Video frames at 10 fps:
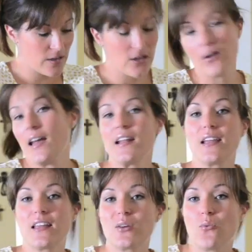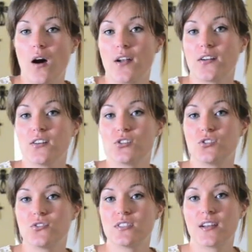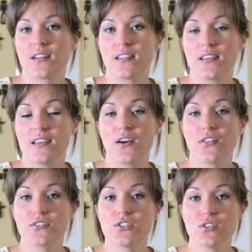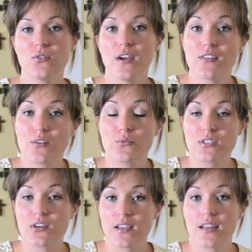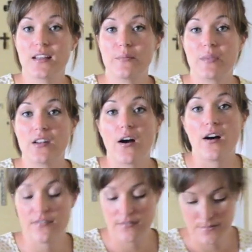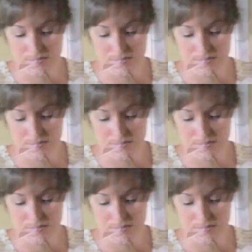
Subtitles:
going to go ahead and get the water and juice out of the other 2, and then we'll start getting the meat off.